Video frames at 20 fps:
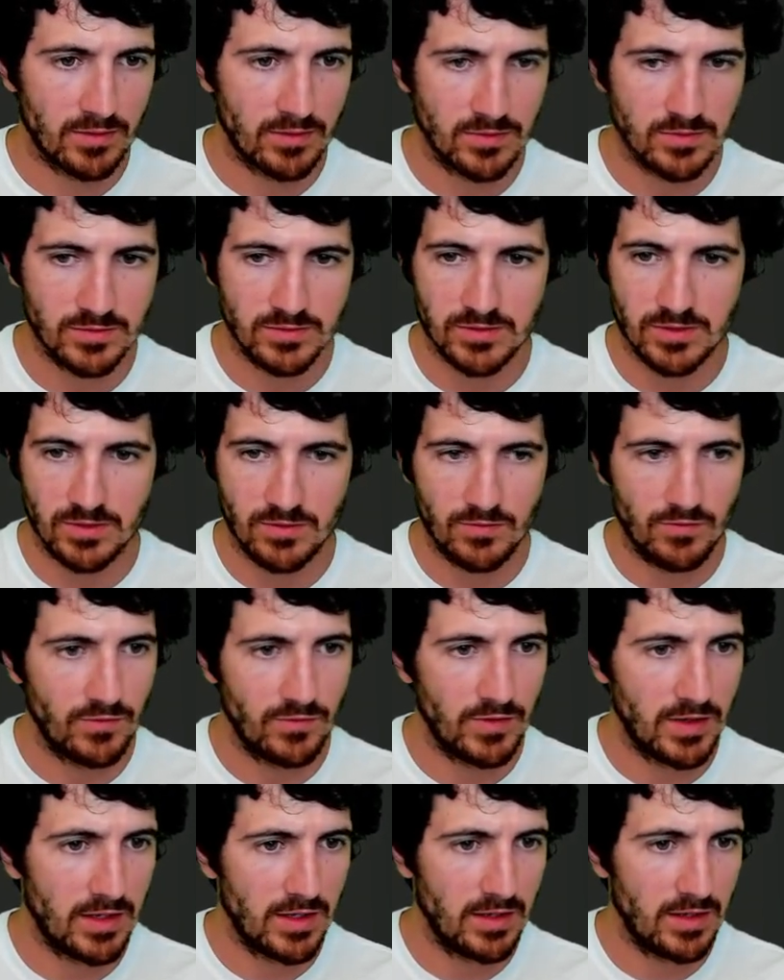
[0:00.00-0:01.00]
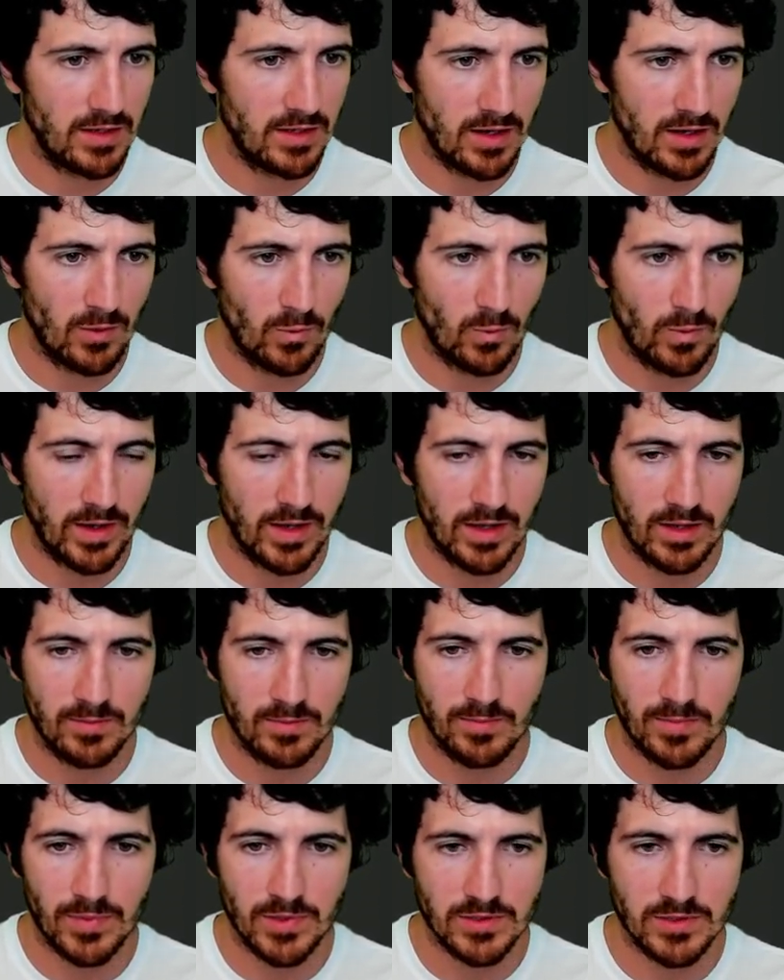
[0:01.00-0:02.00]
constant feed
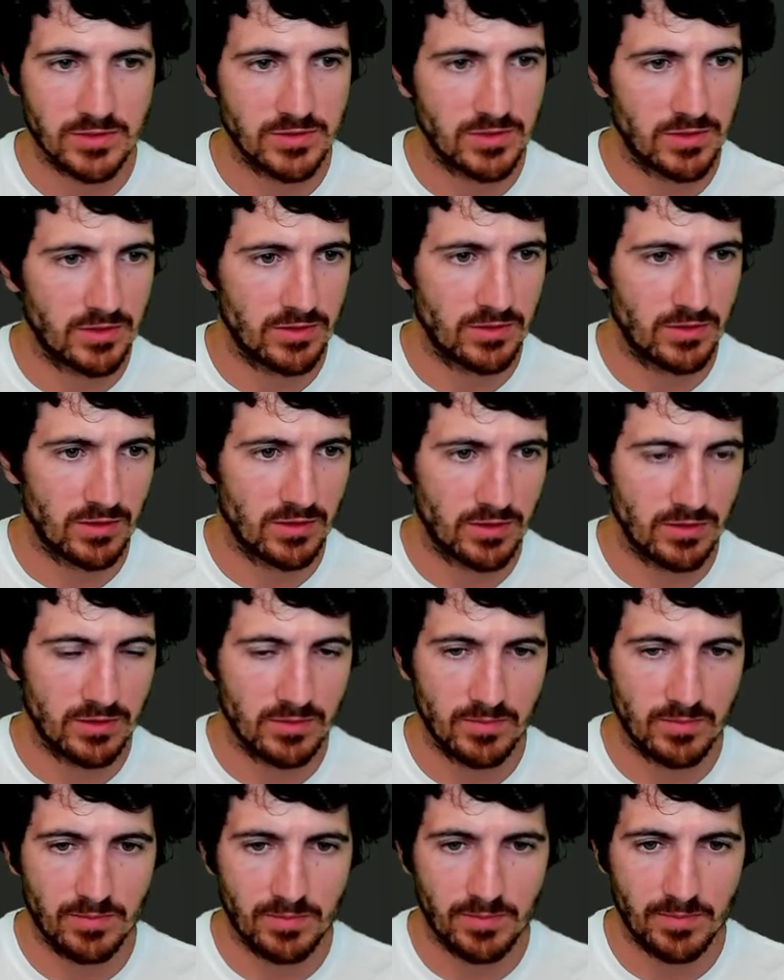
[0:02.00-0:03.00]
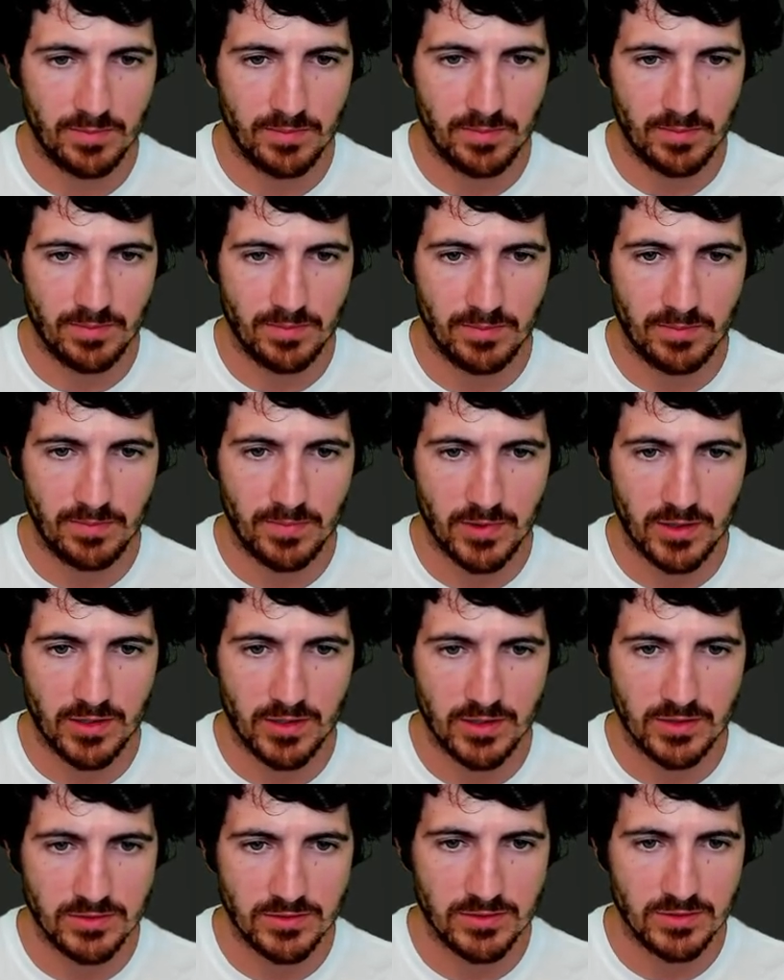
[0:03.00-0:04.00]
await parser dot
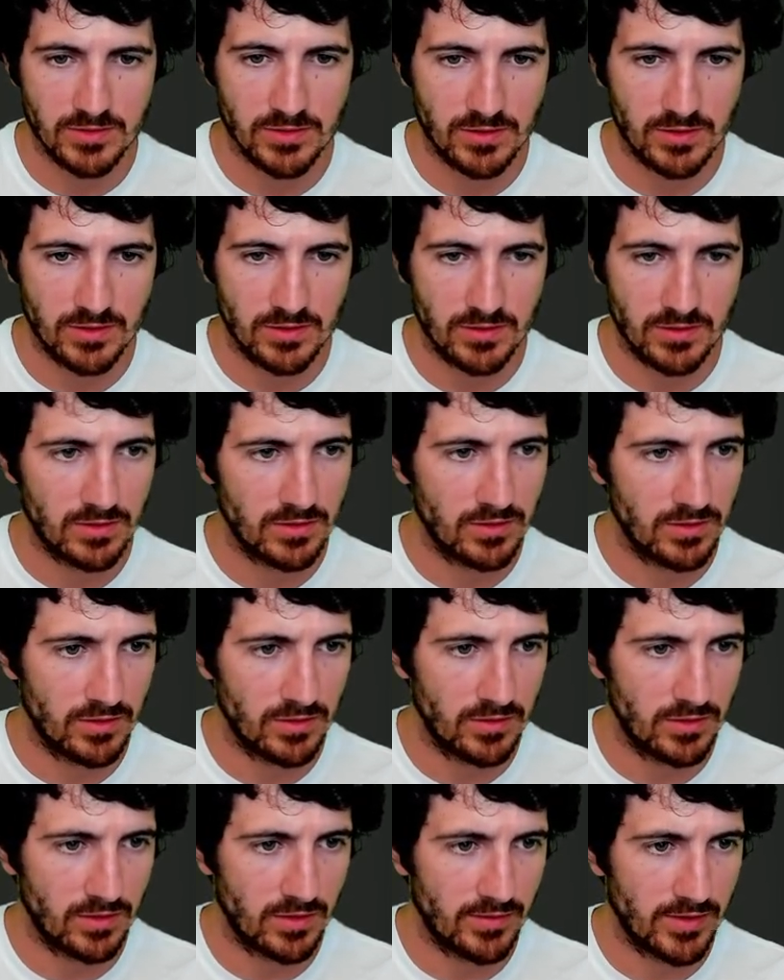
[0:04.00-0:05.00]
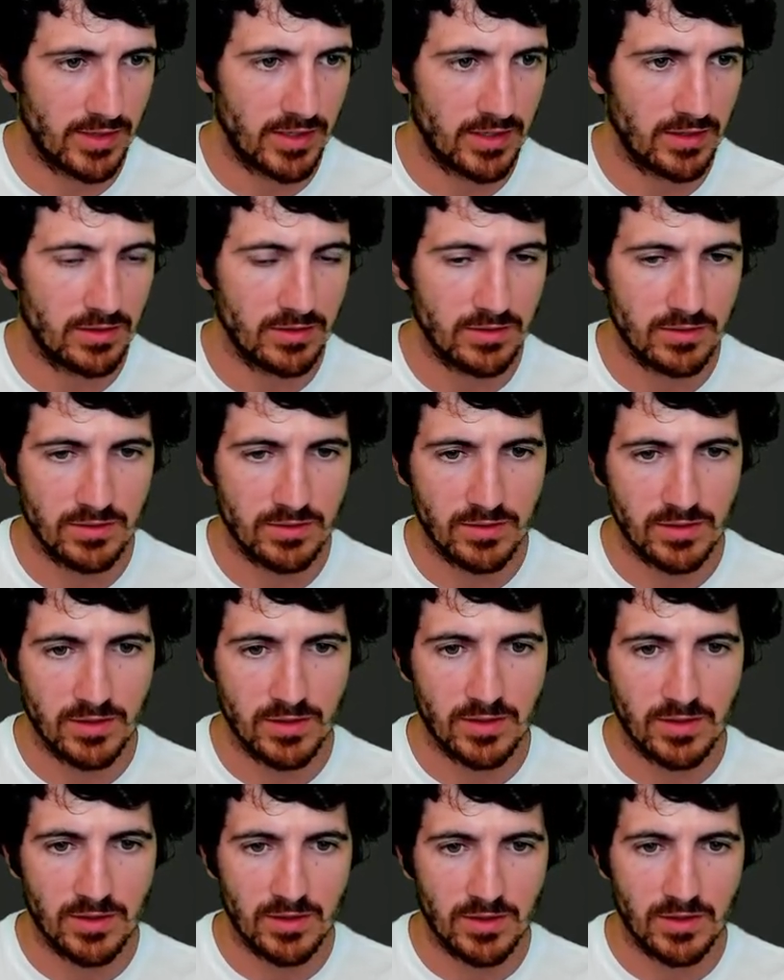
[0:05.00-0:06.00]
parse URL.
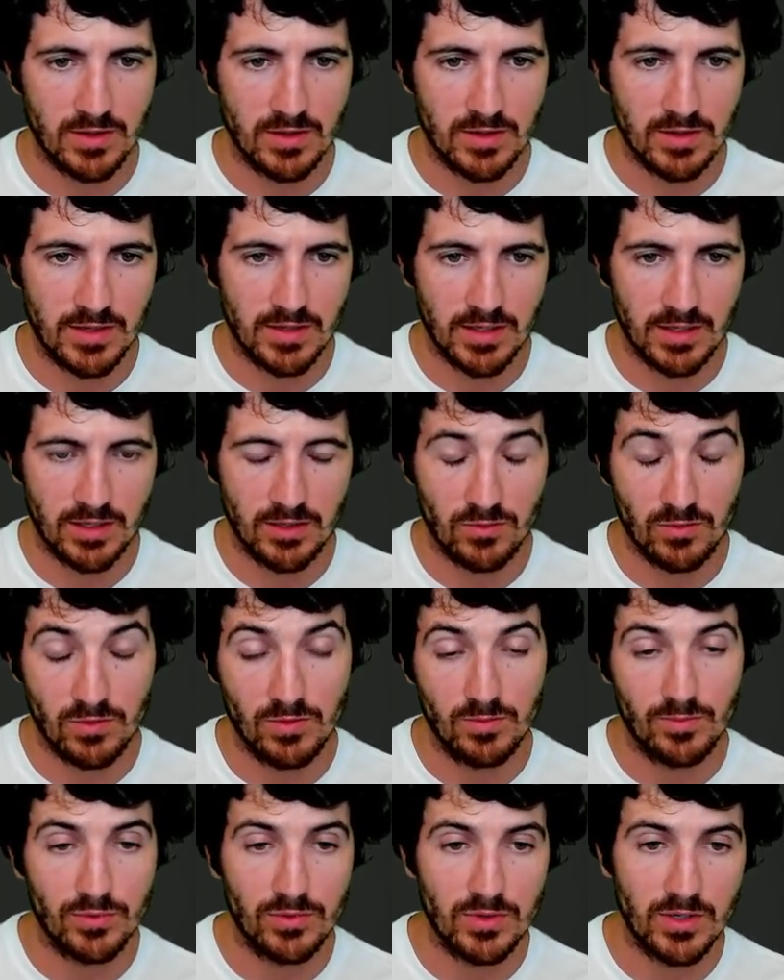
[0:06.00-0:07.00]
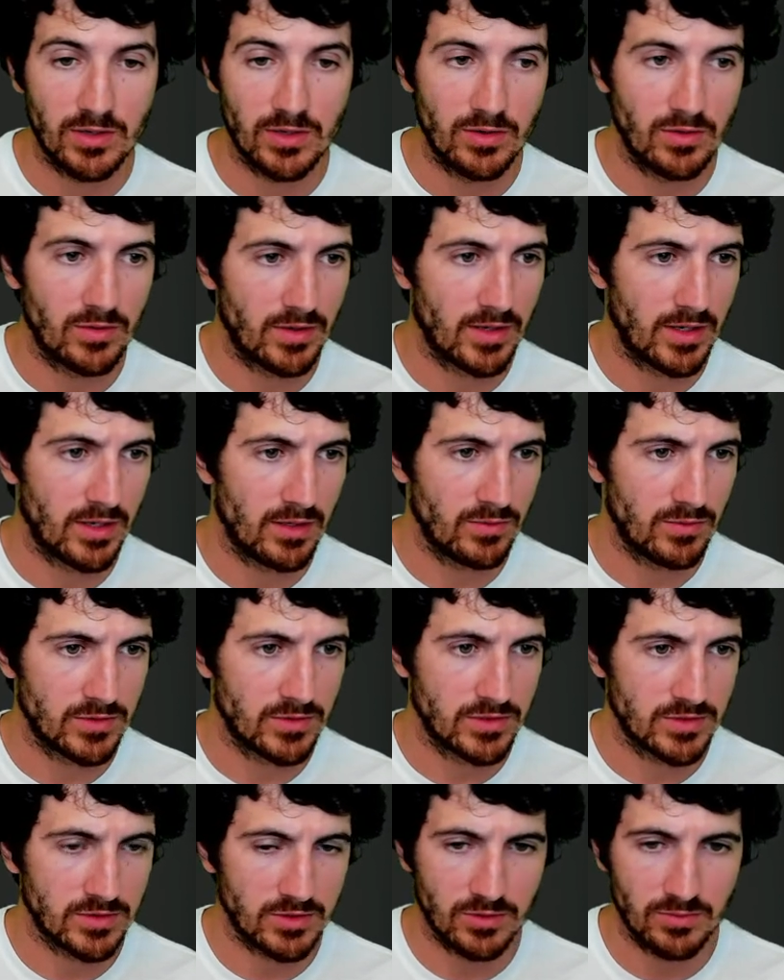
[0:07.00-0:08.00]
Then here we'll put our URL,
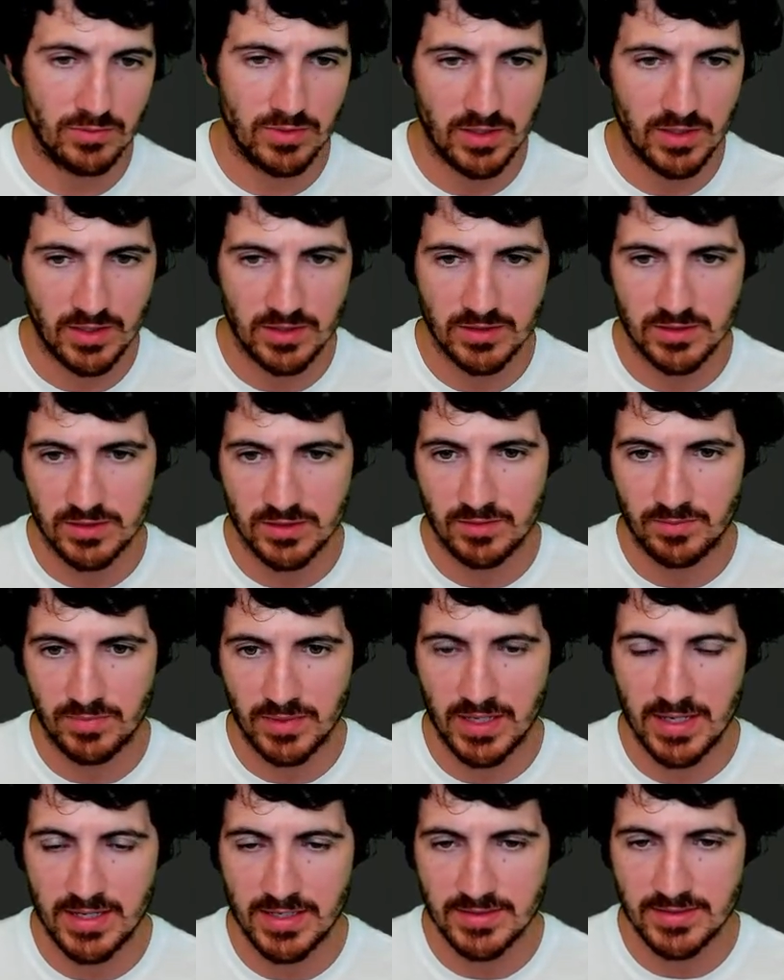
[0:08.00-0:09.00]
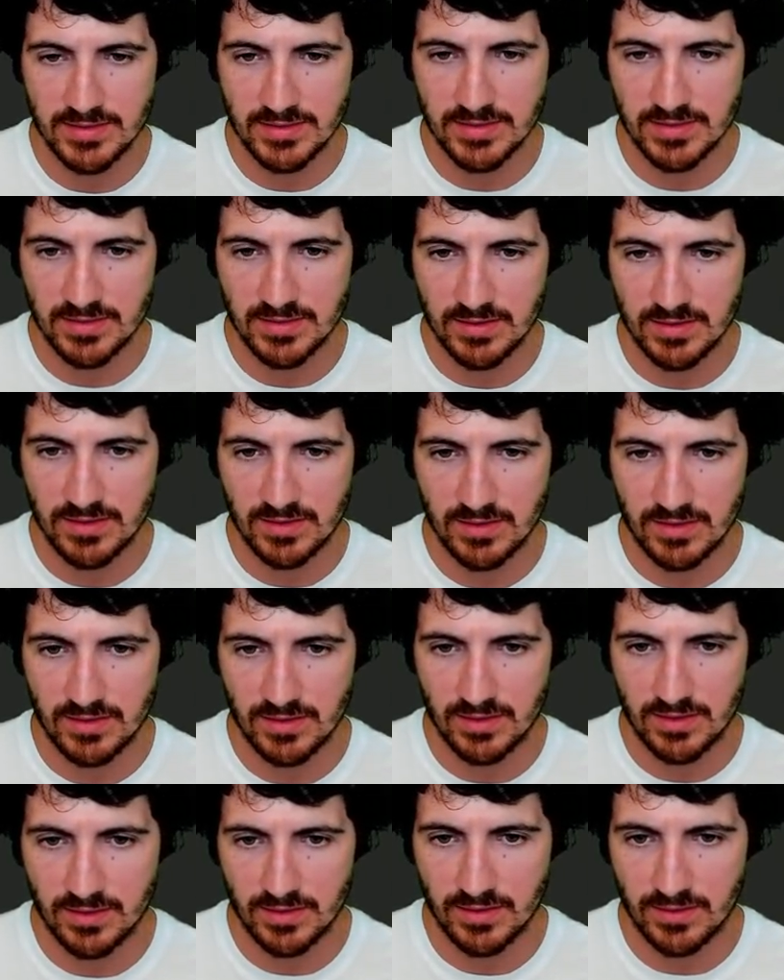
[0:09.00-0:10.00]
which is going to be https
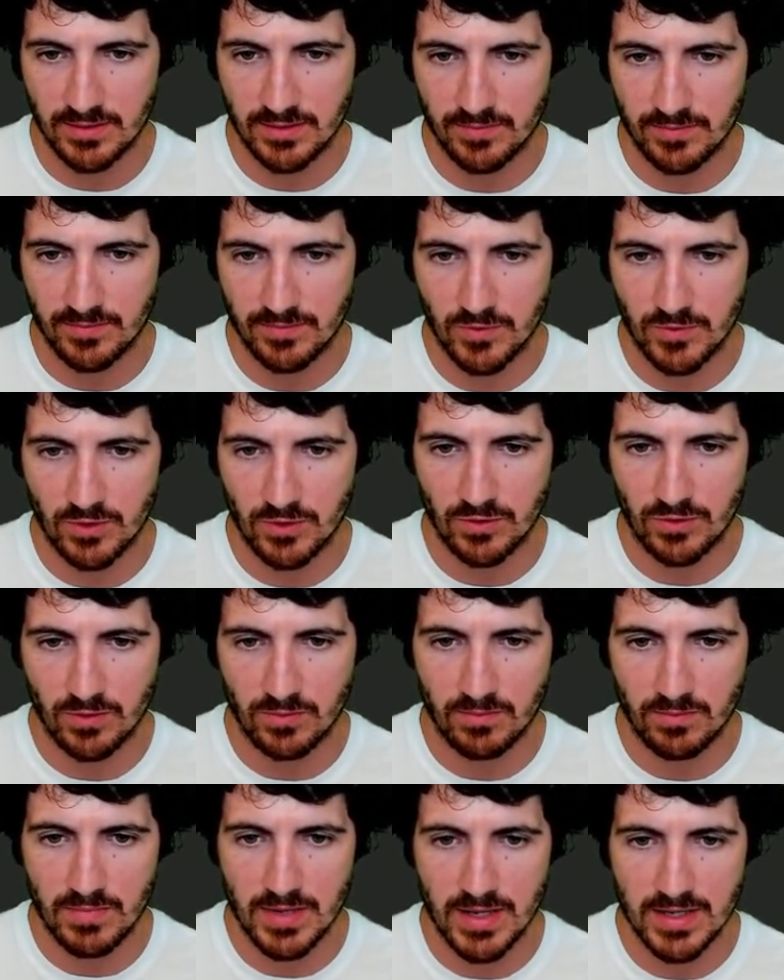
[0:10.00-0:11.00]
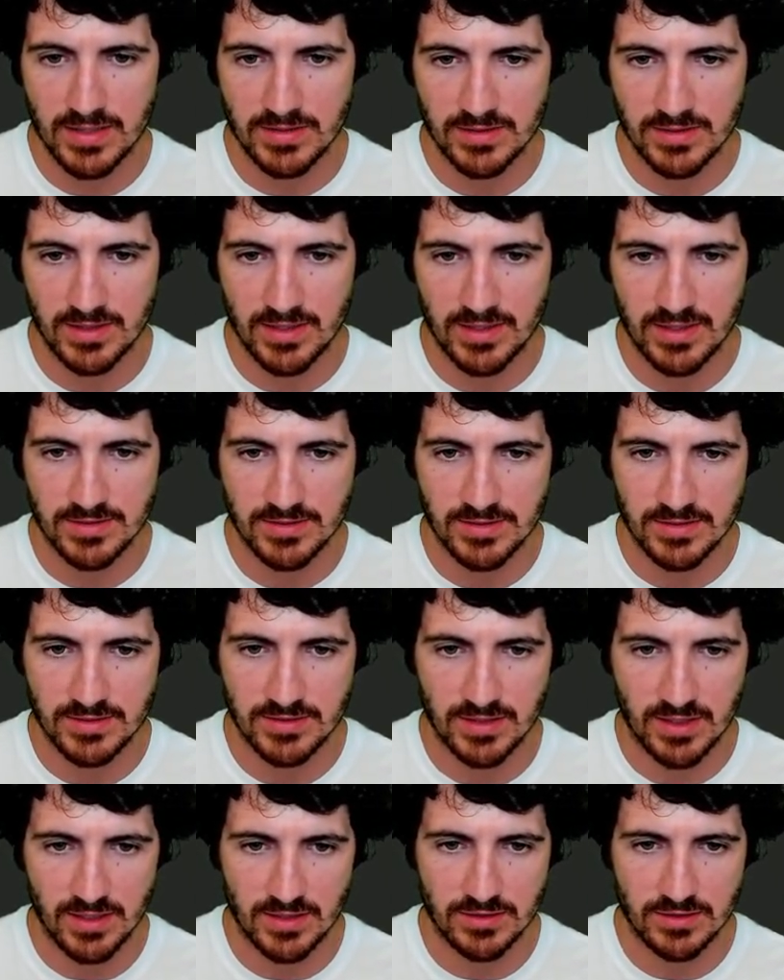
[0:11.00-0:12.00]
Nono.MA /
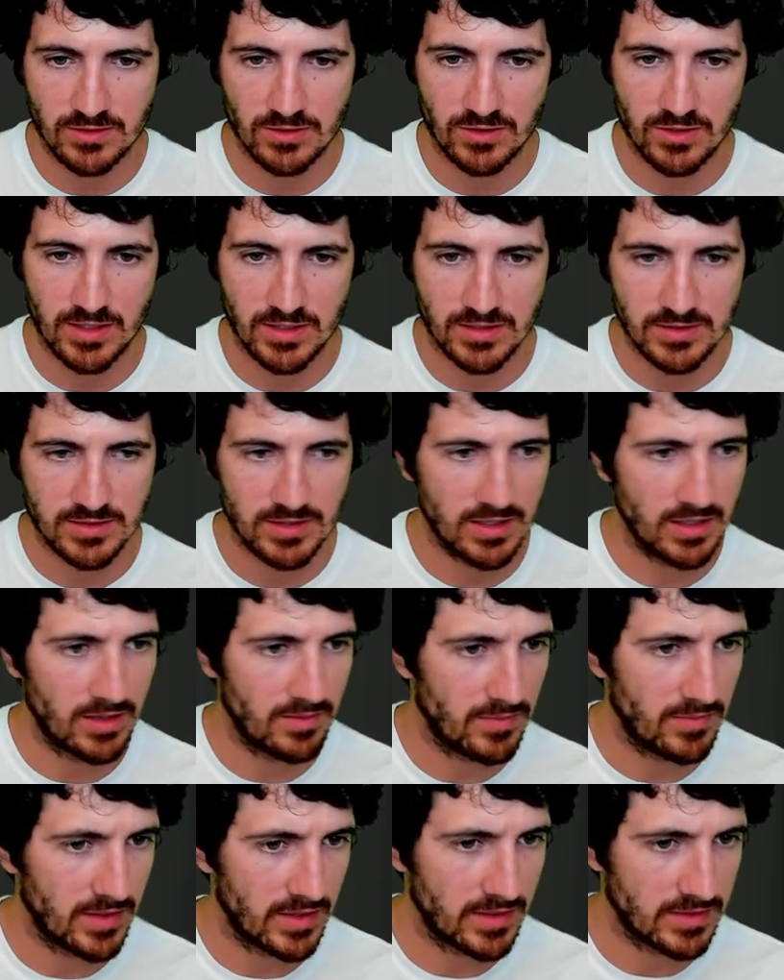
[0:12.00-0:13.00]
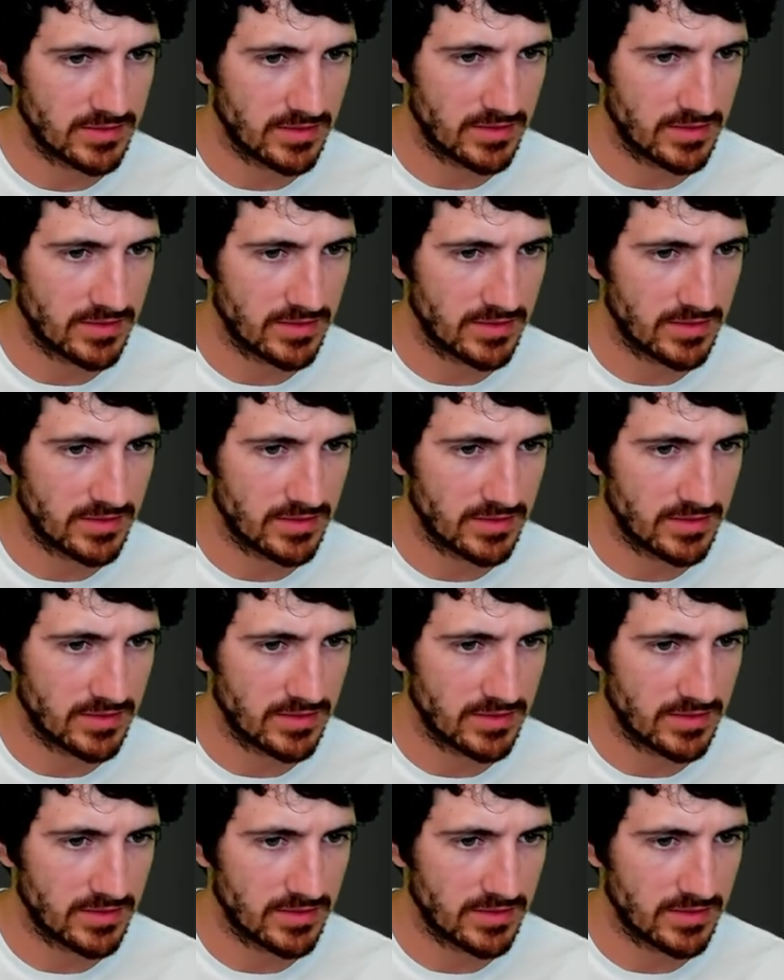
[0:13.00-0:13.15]
sketch.xml,